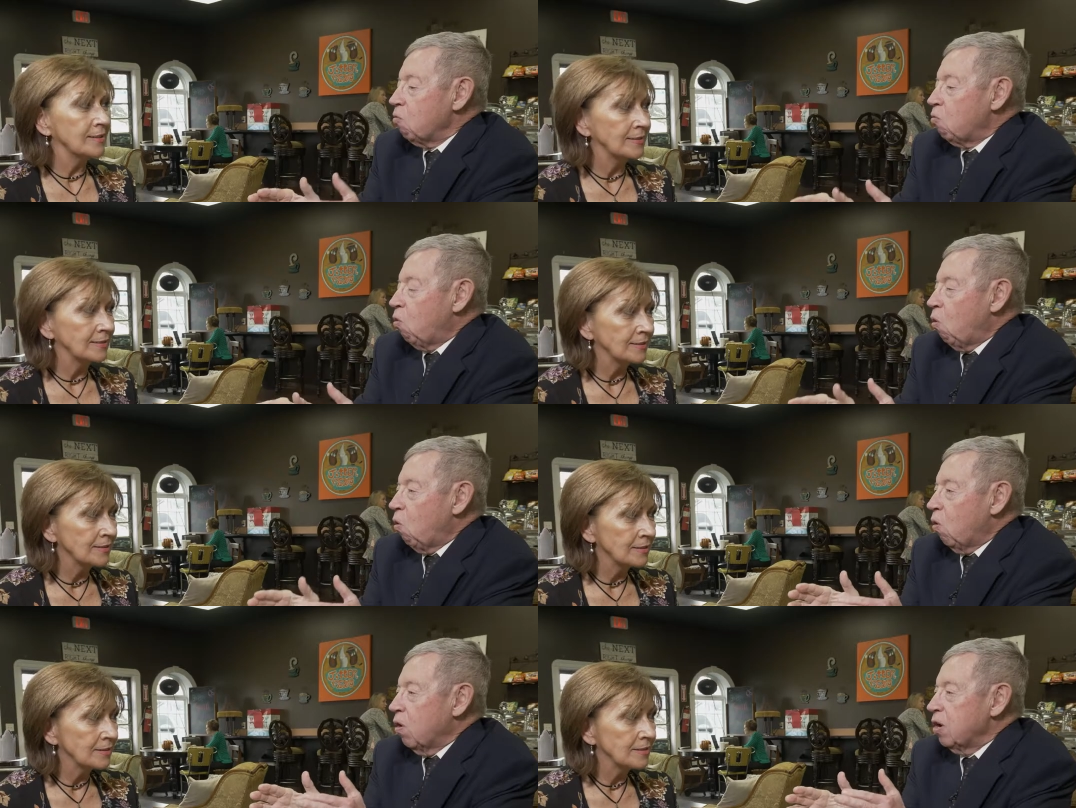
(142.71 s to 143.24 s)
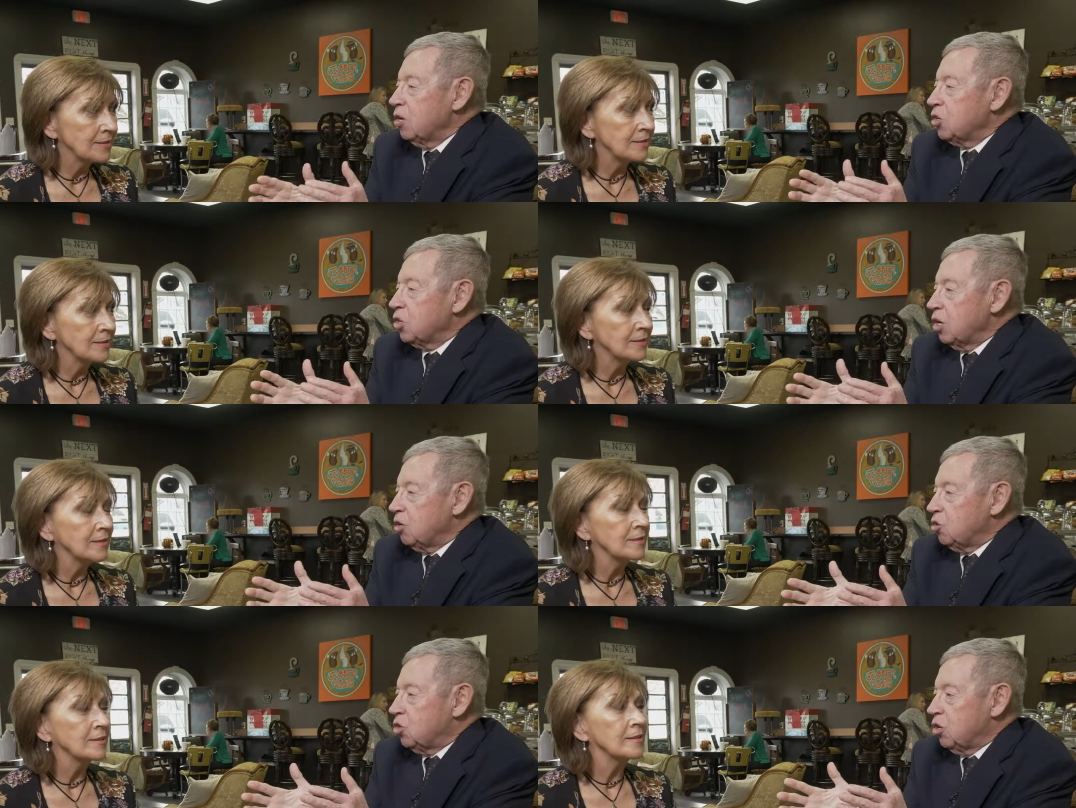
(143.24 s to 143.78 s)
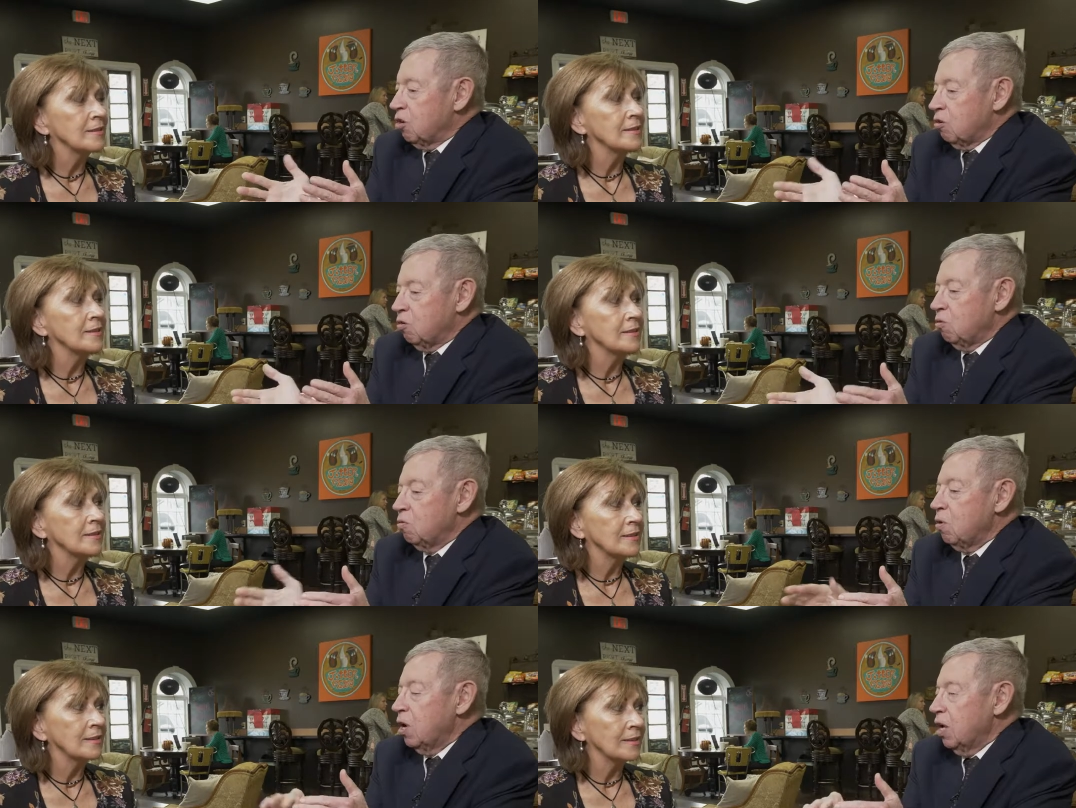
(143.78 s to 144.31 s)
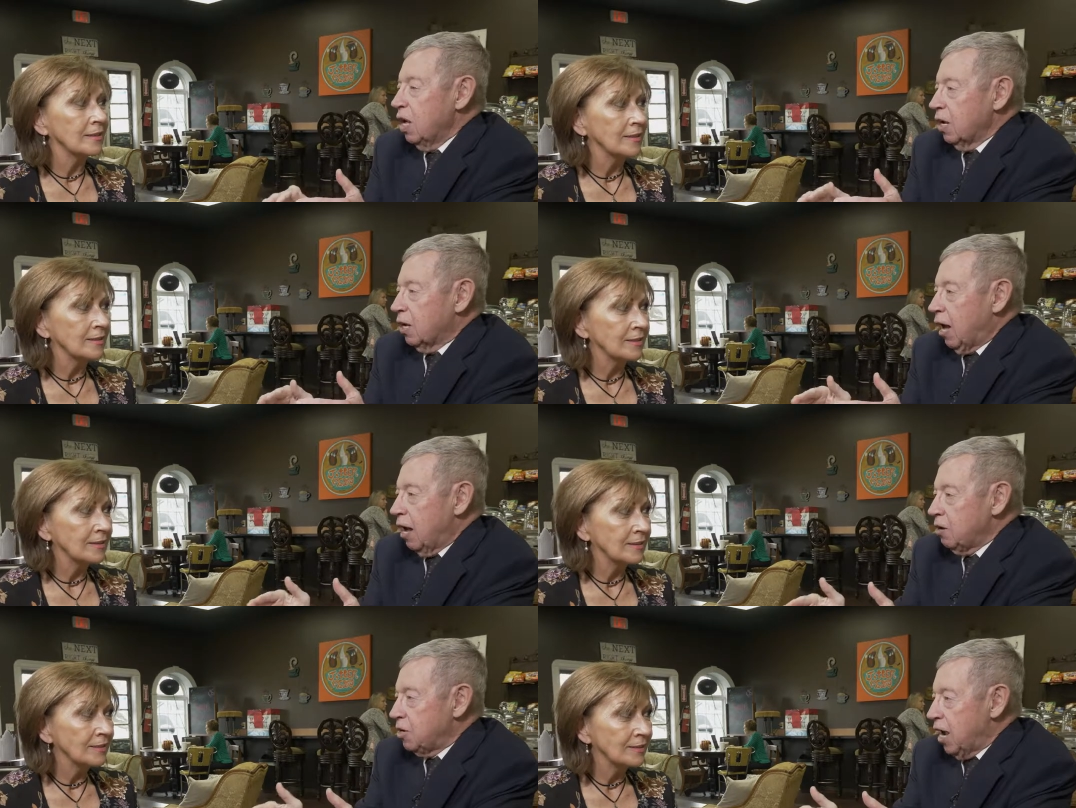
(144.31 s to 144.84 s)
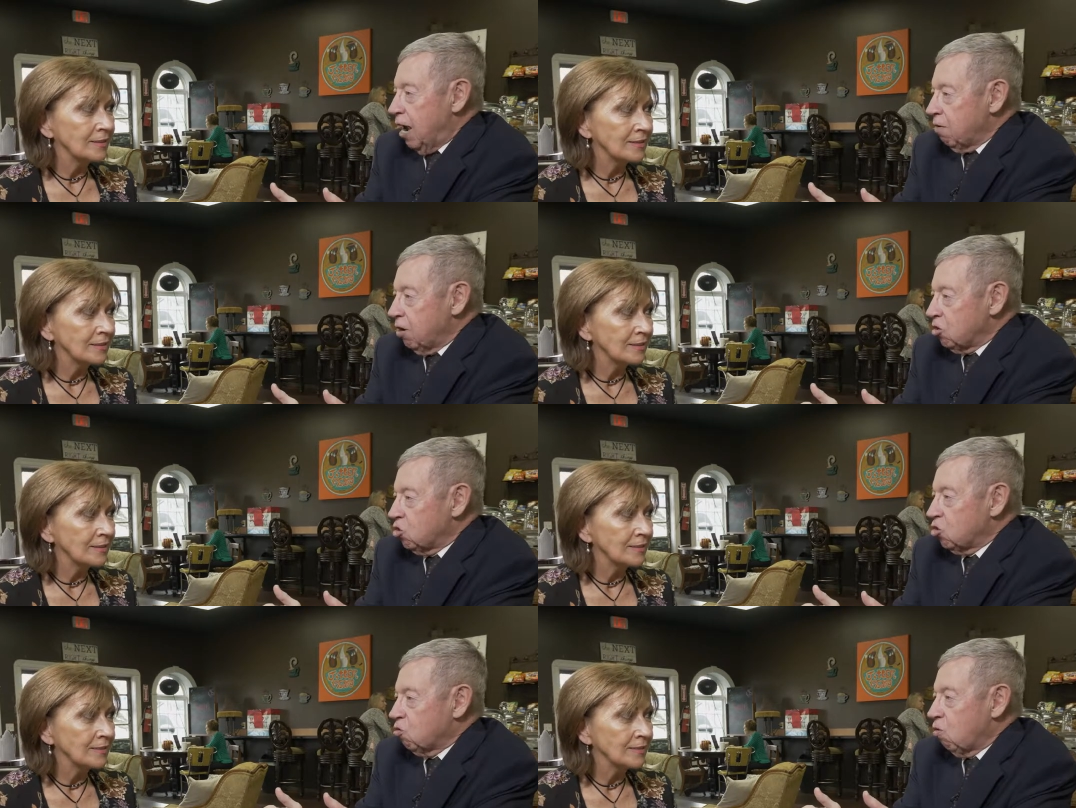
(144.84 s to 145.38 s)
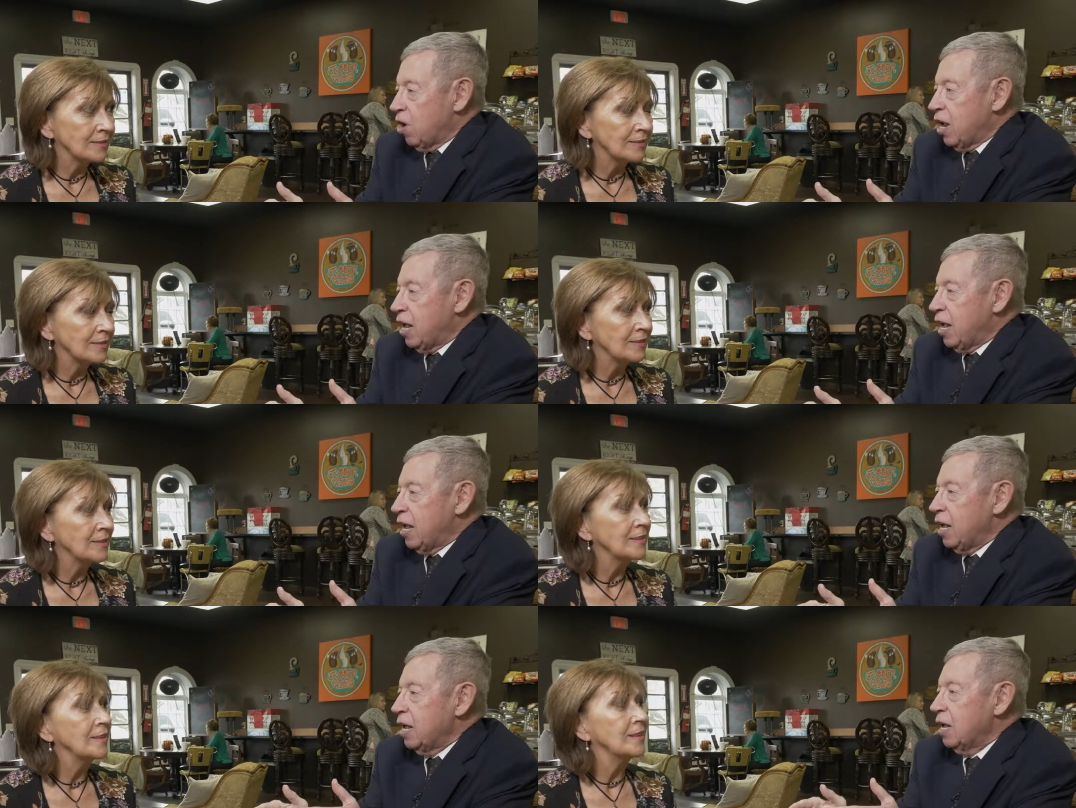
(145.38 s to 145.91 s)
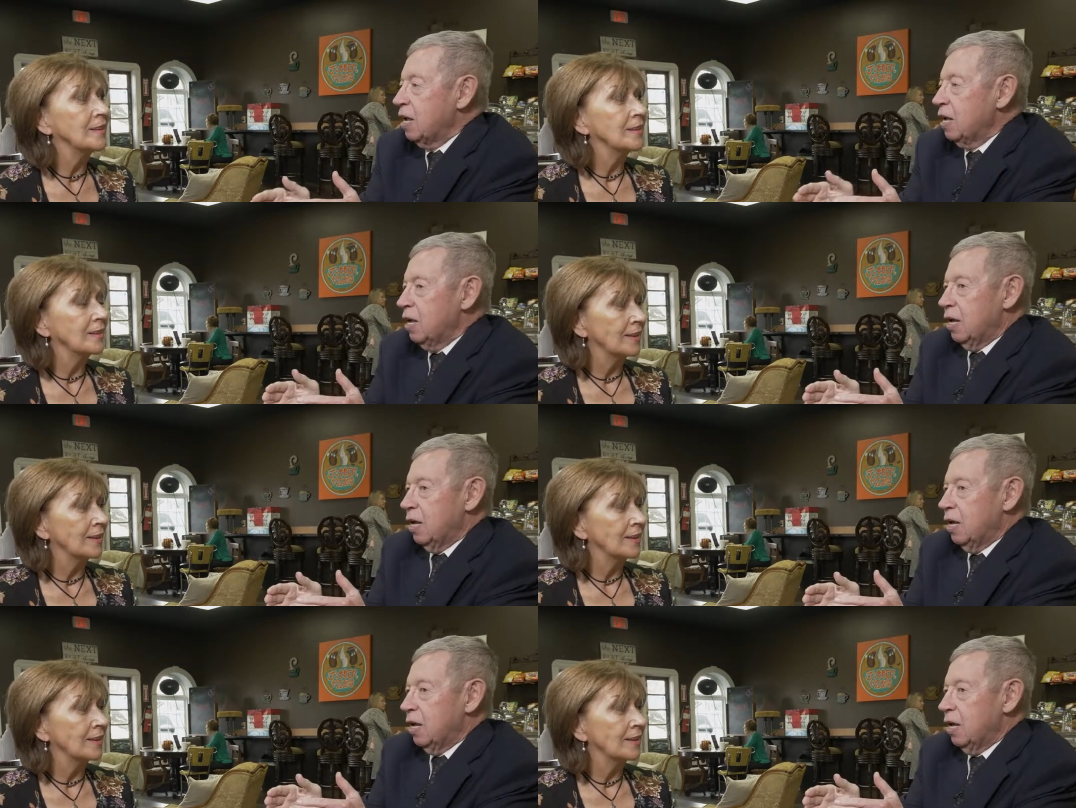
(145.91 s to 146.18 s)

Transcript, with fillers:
Speaker 1: was to cut down a tree